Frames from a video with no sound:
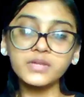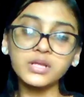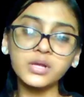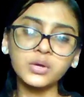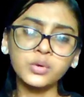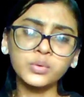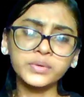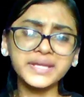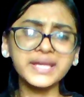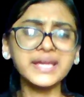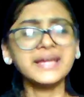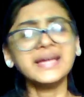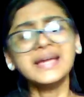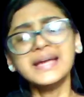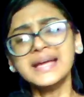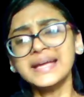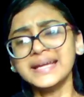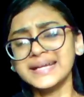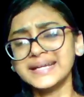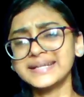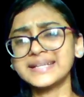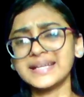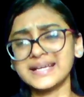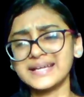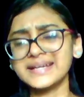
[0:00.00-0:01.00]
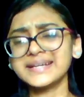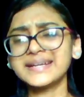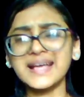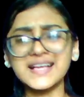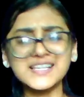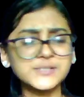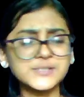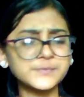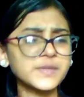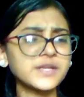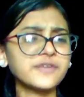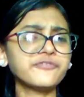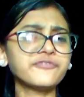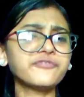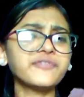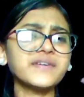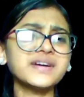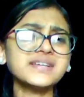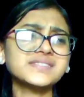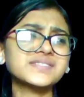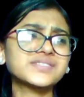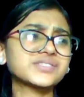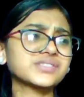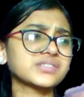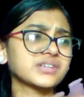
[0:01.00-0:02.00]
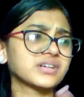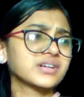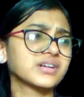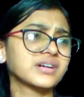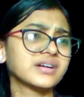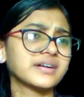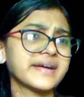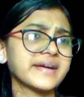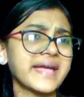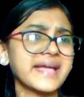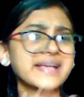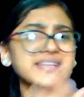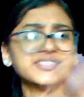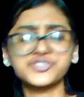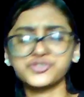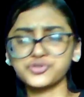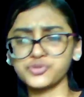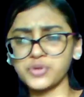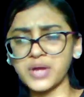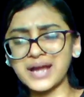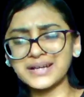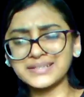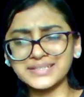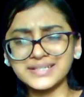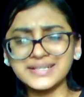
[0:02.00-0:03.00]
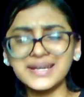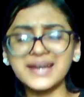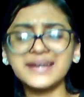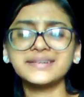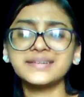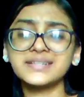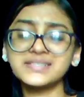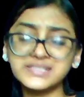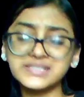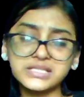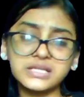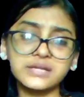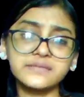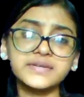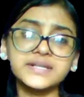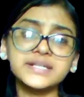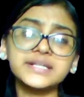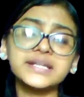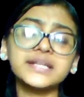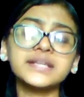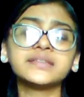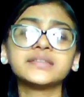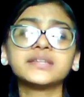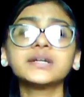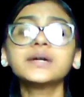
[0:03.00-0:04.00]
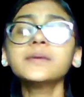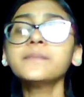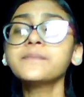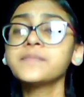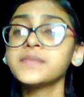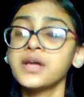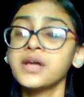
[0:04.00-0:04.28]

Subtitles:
Okay, it has been first extracted and discovered in the